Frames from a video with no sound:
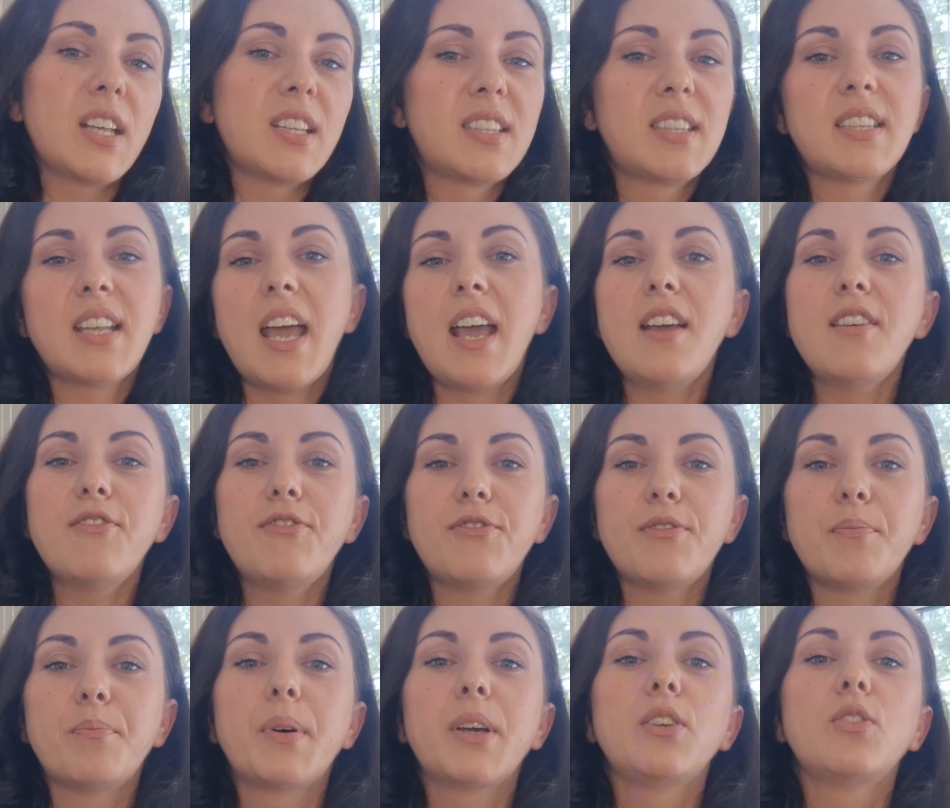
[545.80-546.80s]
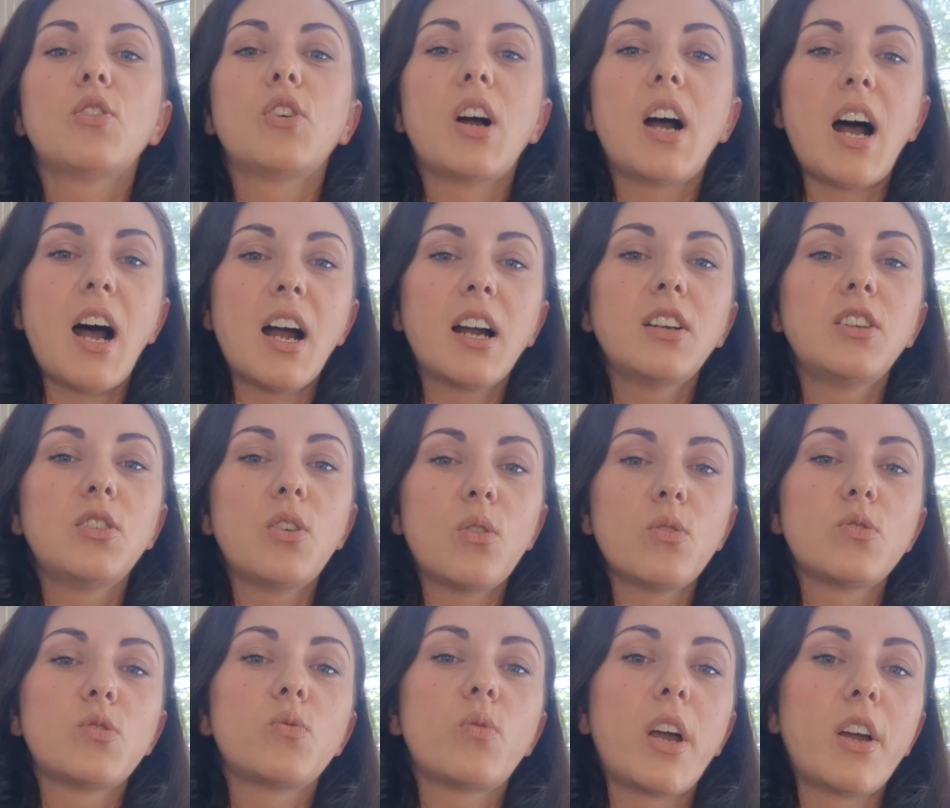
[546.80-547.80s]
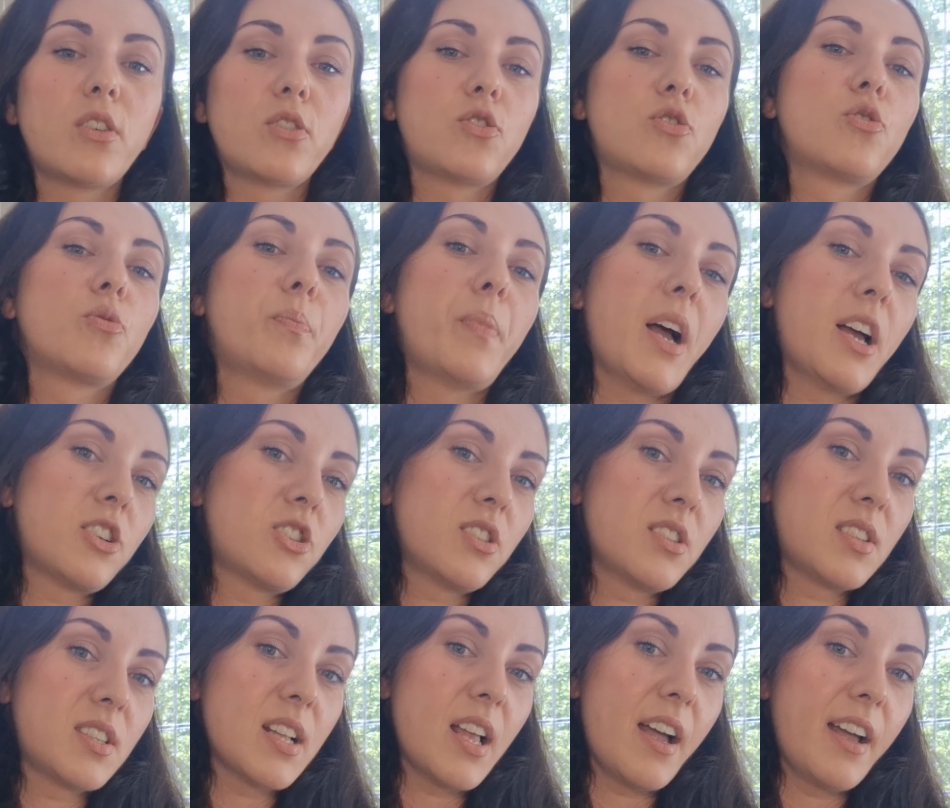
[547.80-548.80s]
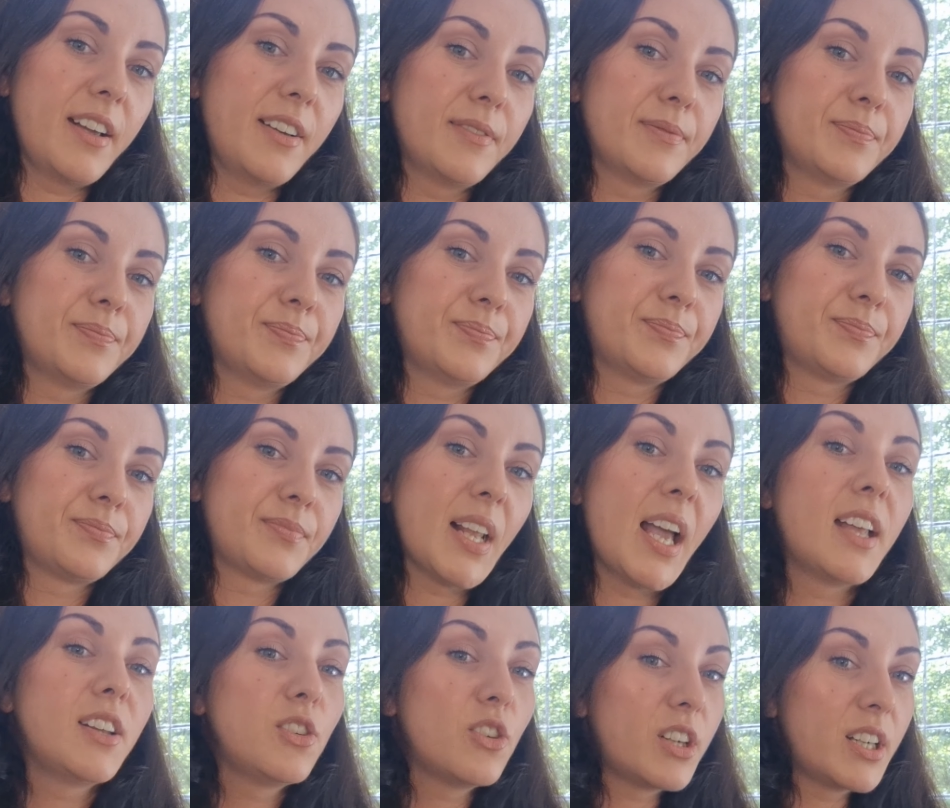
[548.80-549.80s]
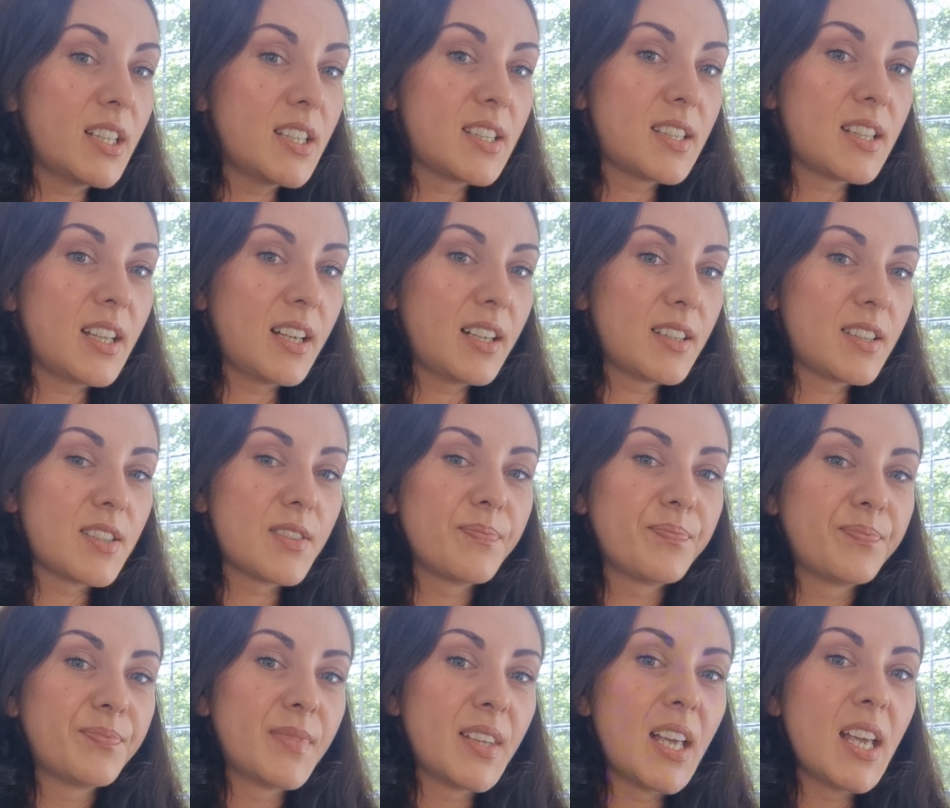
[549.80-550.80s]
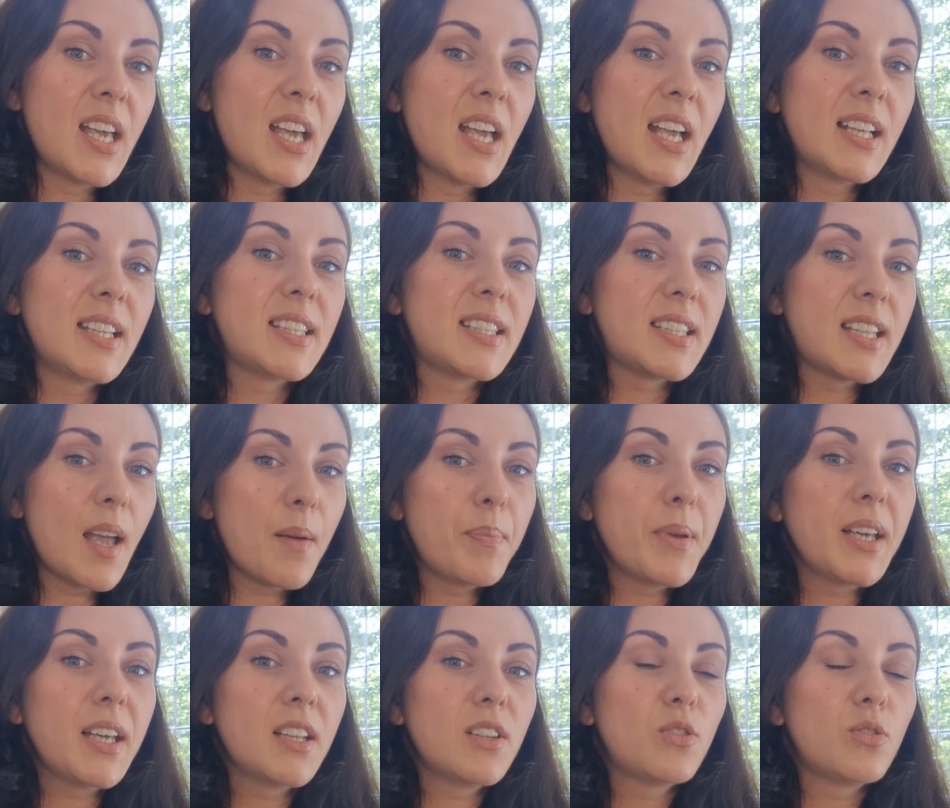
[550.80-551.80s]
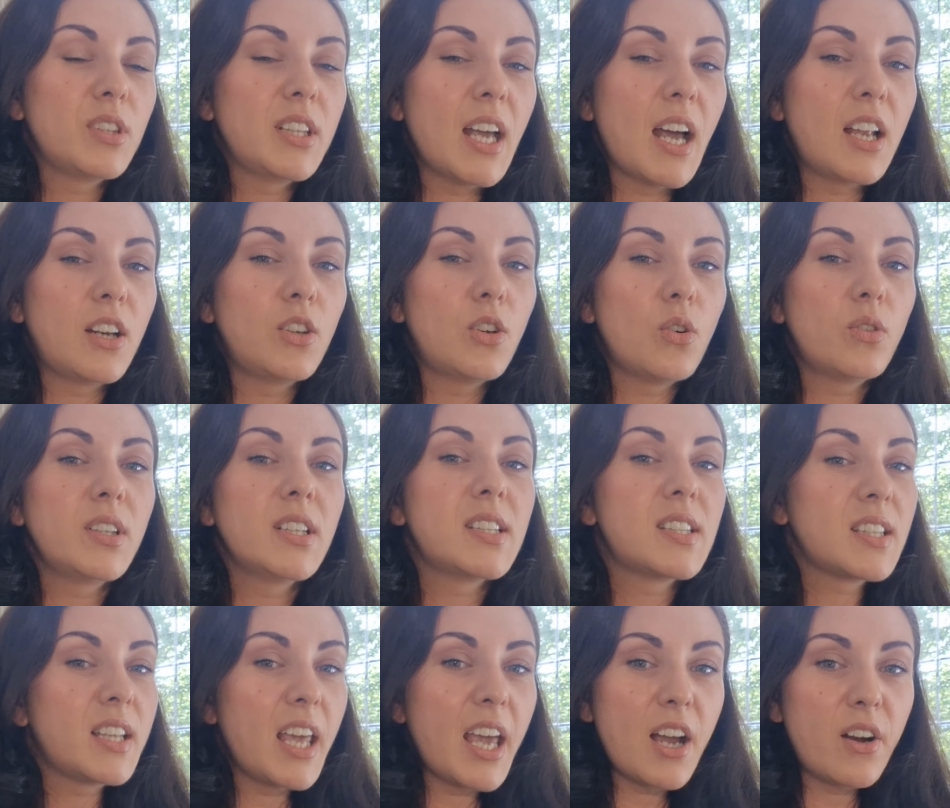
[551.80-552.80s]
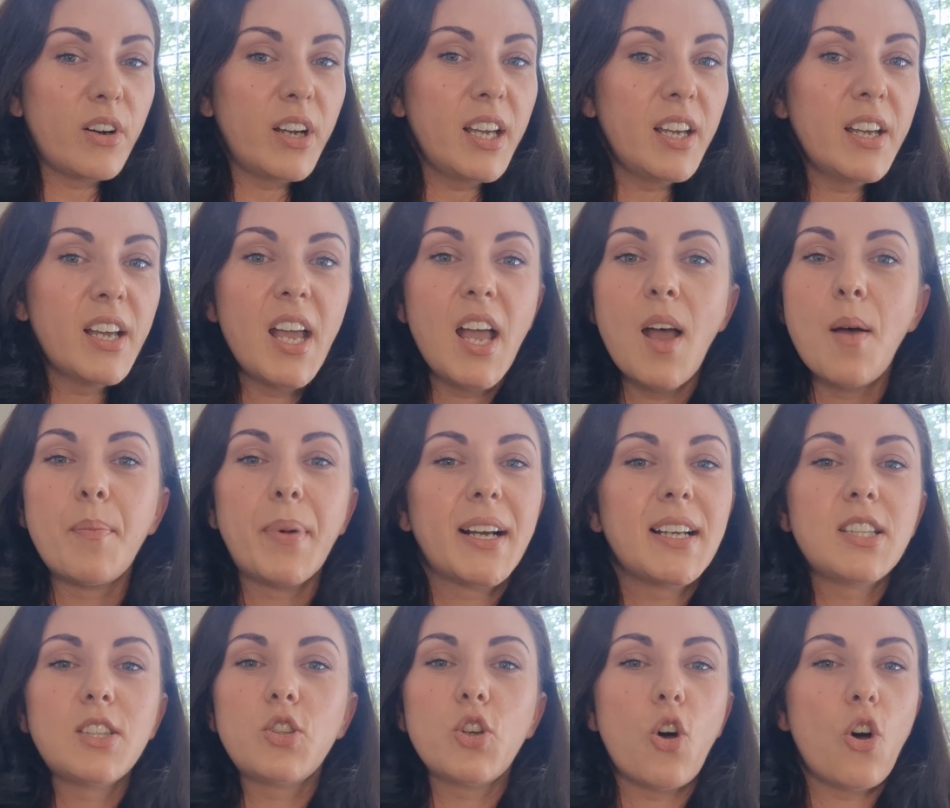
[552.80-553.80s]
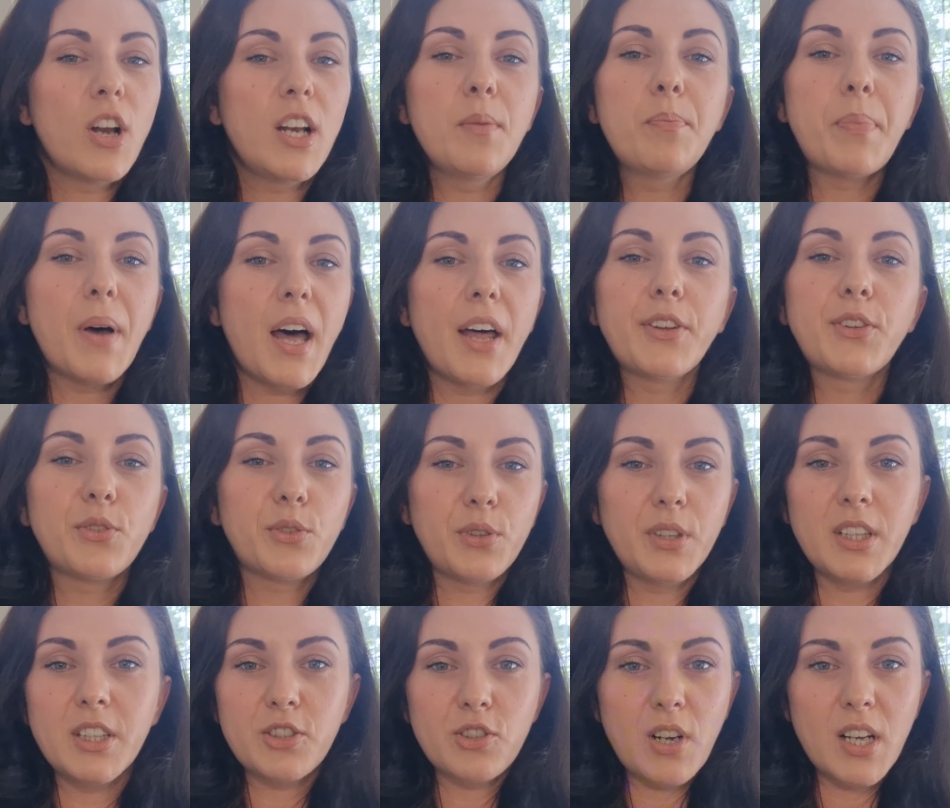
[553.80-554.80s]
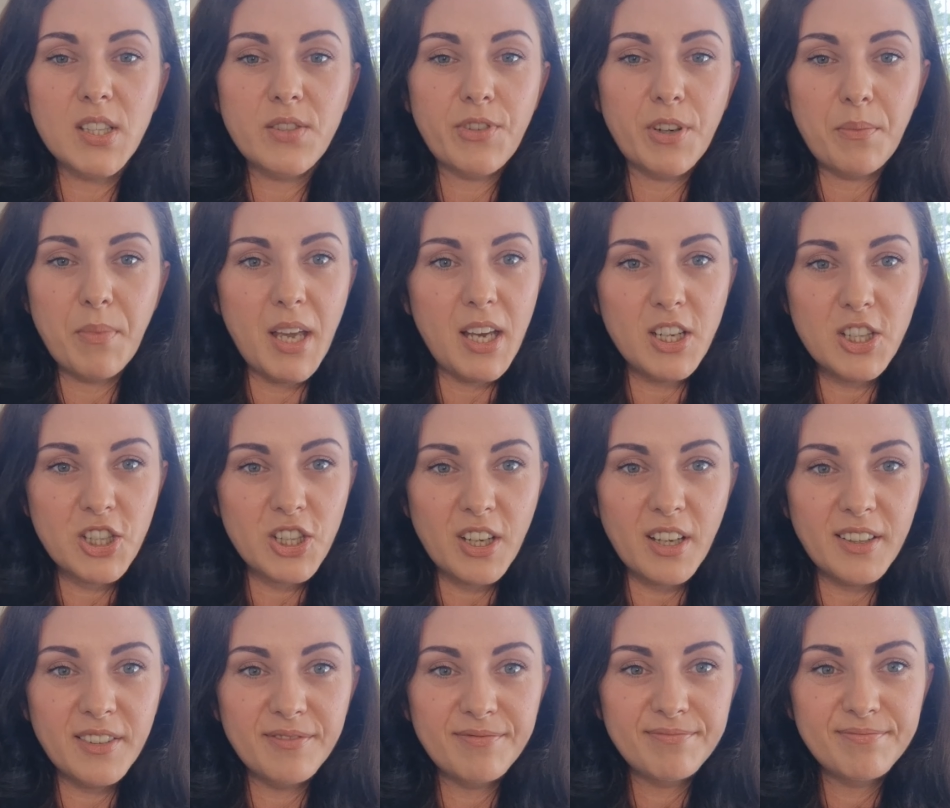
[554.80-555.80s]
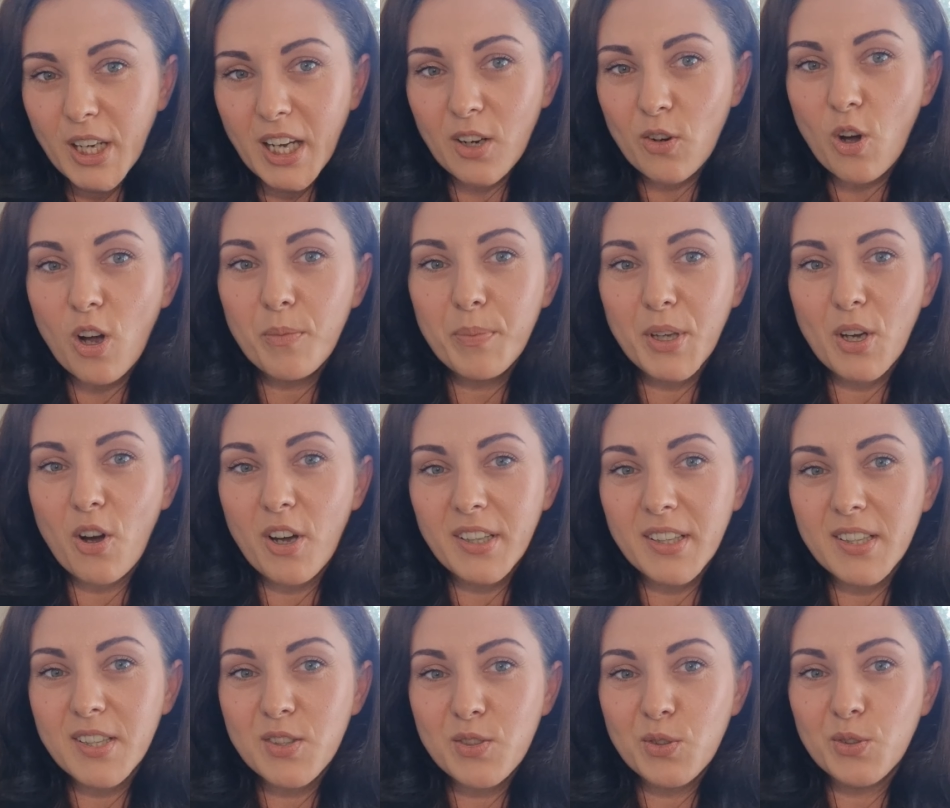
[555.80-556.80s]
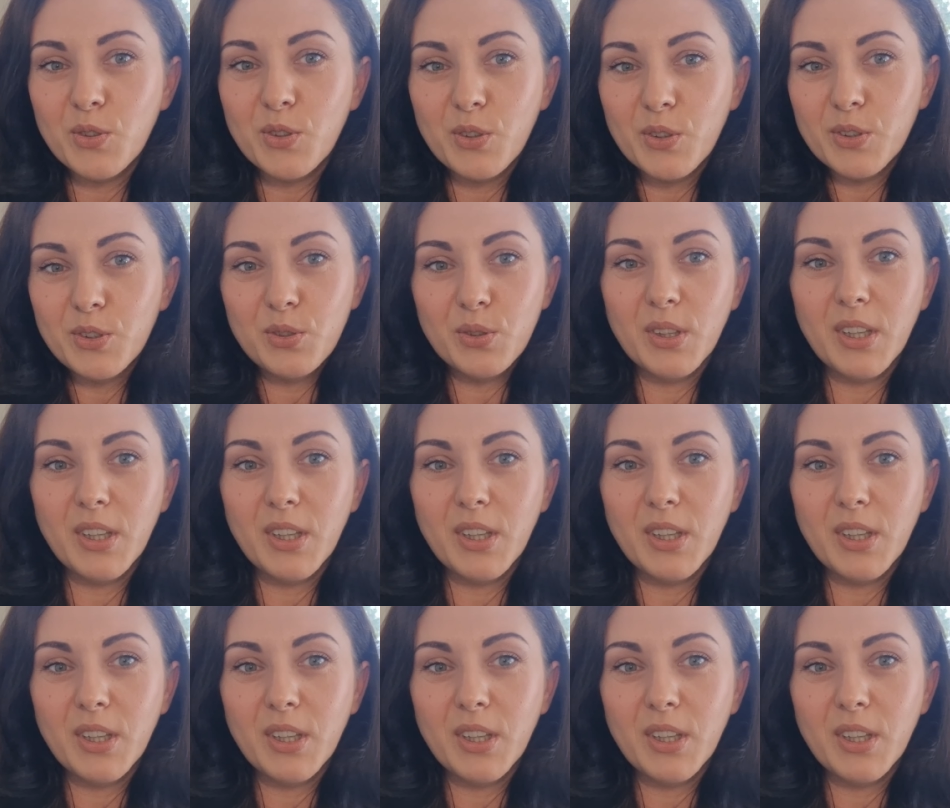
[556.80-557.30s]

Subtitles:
safe, but your heart knows where your true passions lie and your instincts. Stepping into the unknown is scary, but it's the only path to real transformation. We can all be honest to